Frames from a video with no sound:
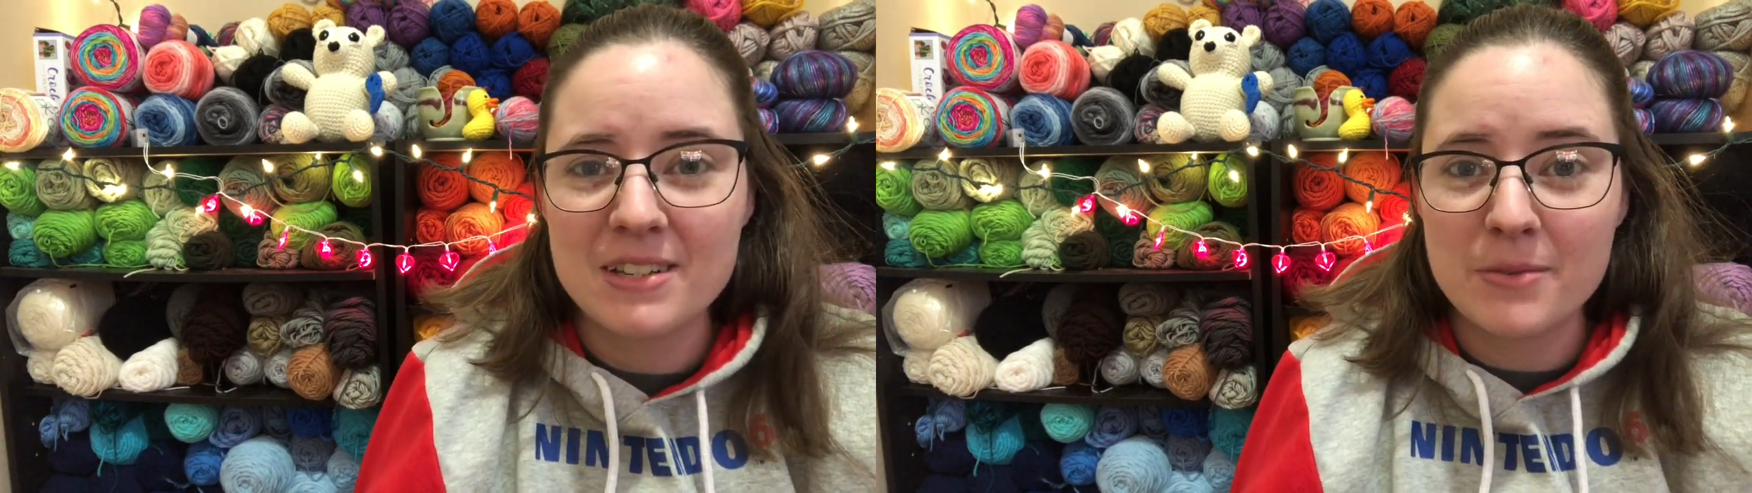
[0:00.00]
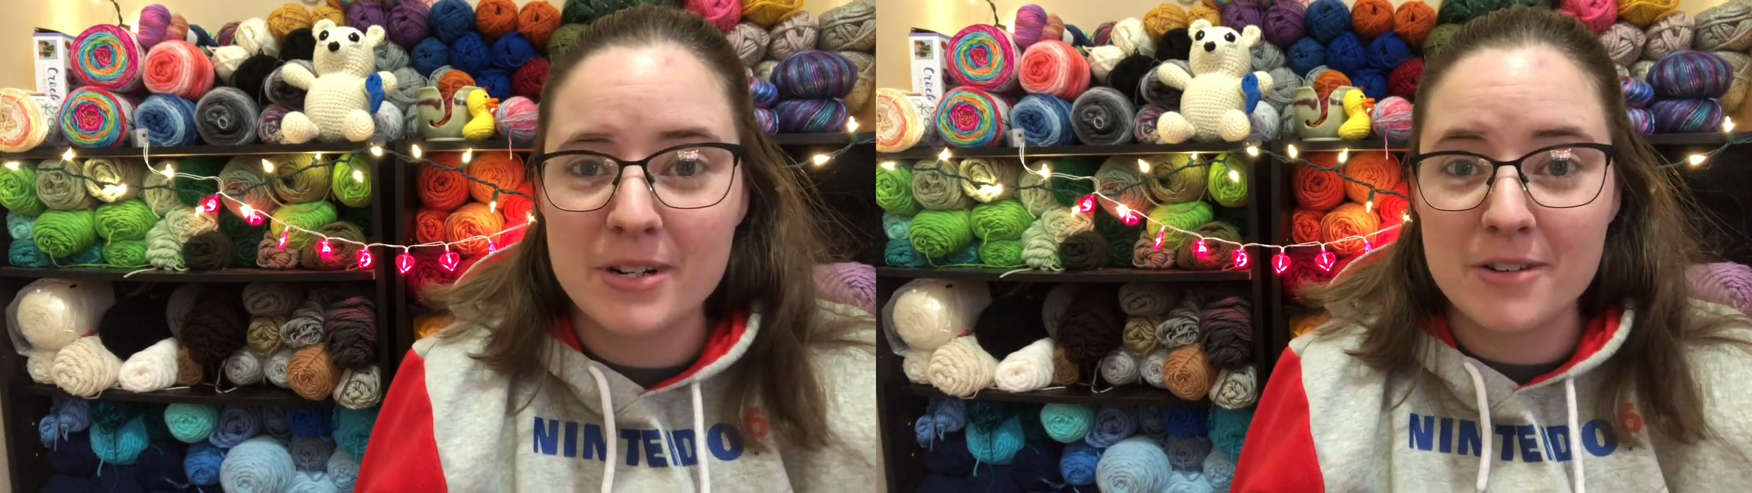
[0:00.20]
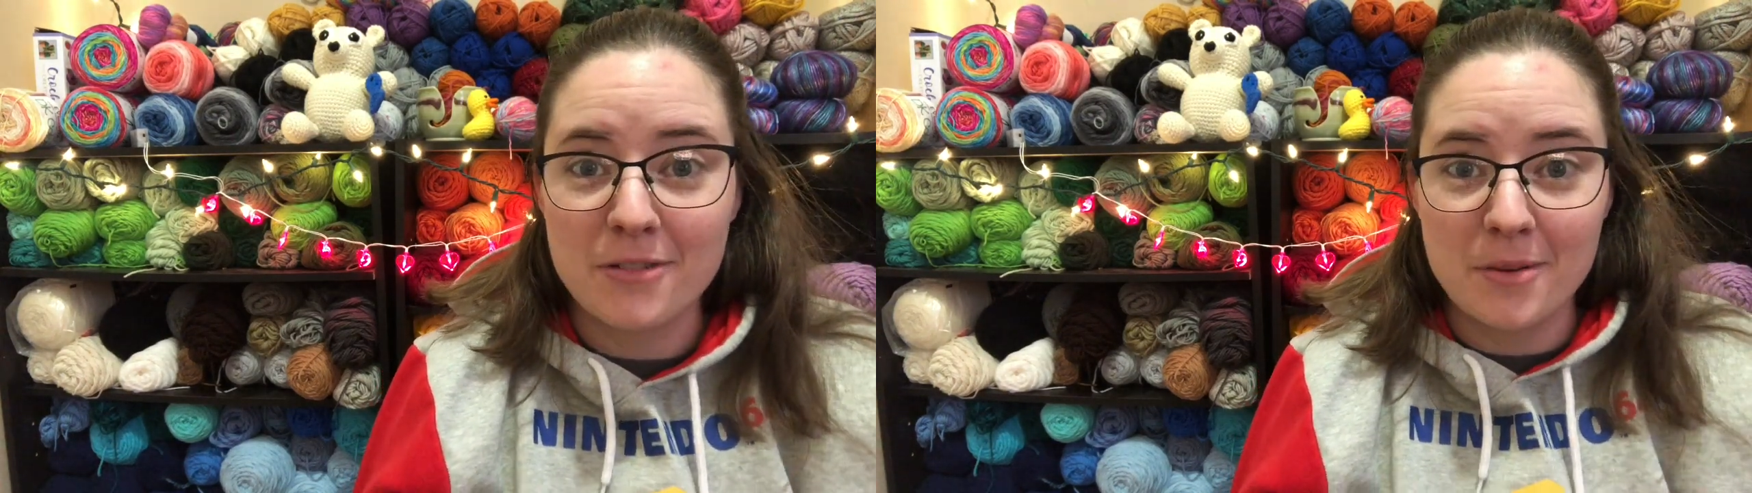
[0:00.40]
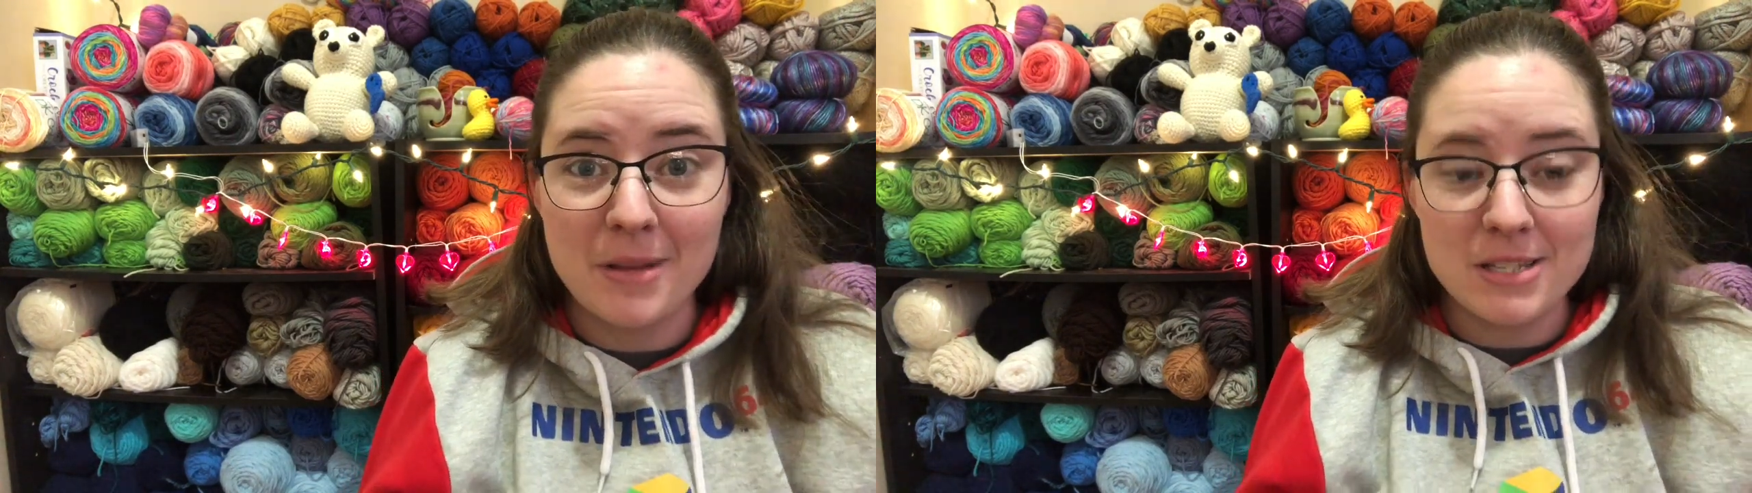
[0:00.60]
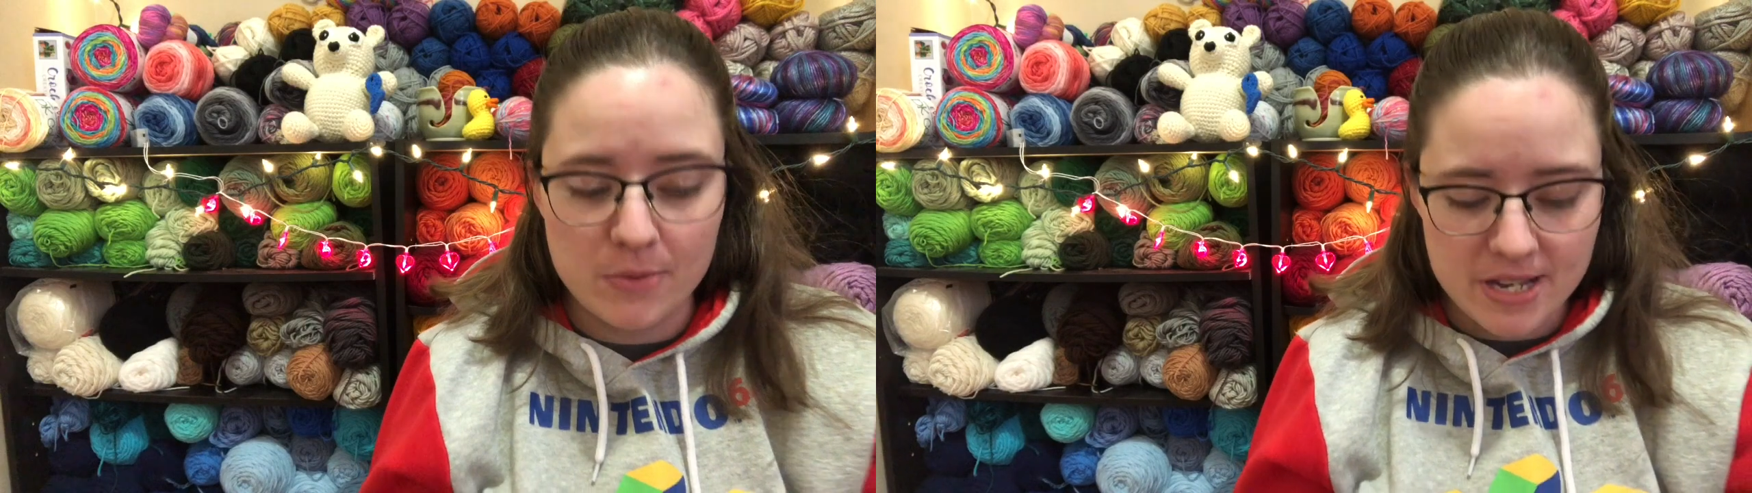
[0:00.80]
the winner from
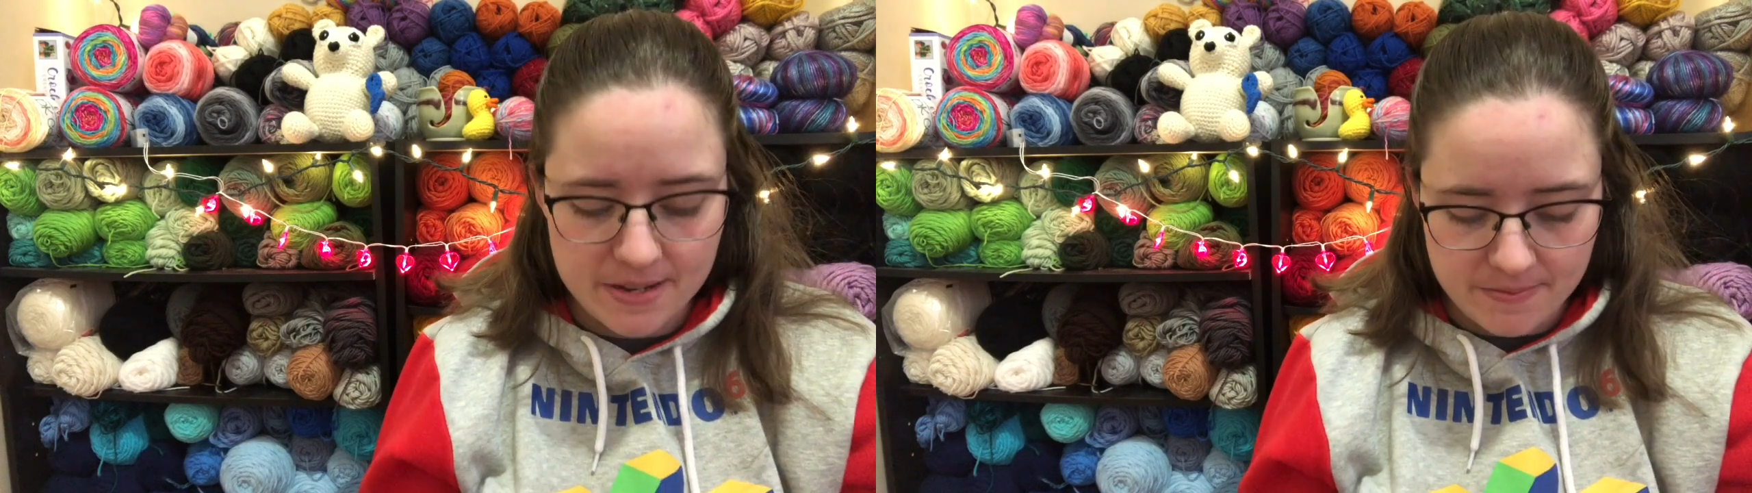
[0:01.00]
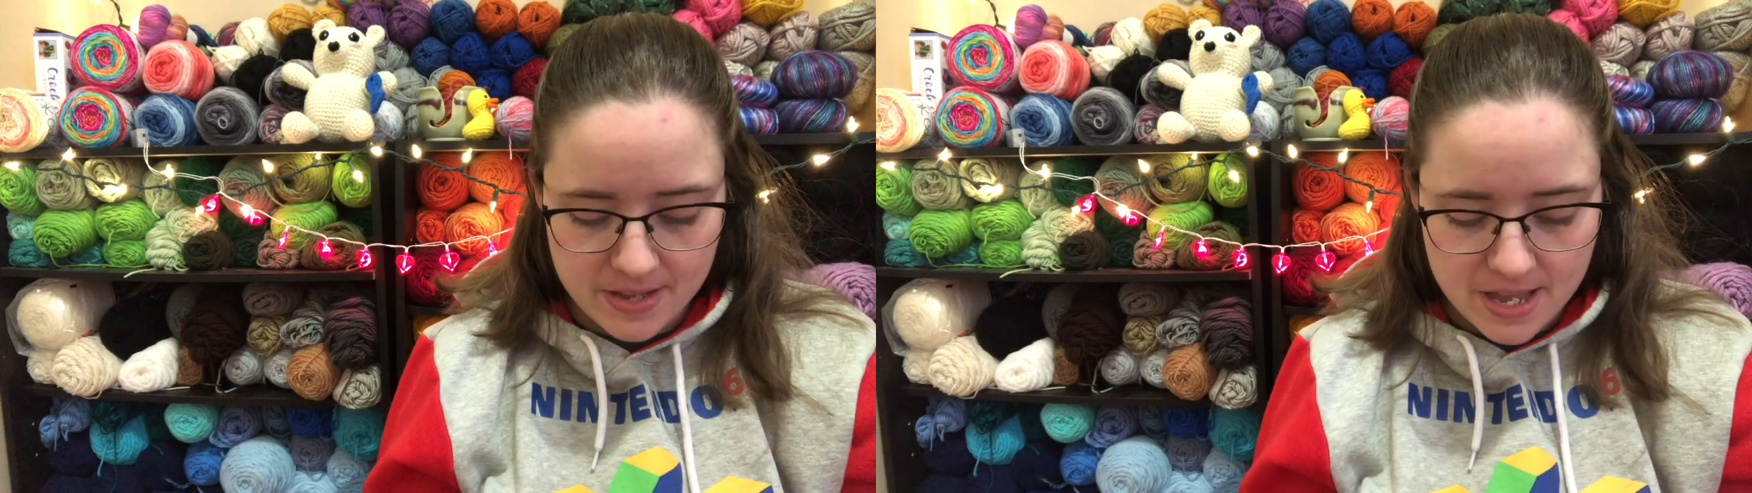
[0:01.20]
last week.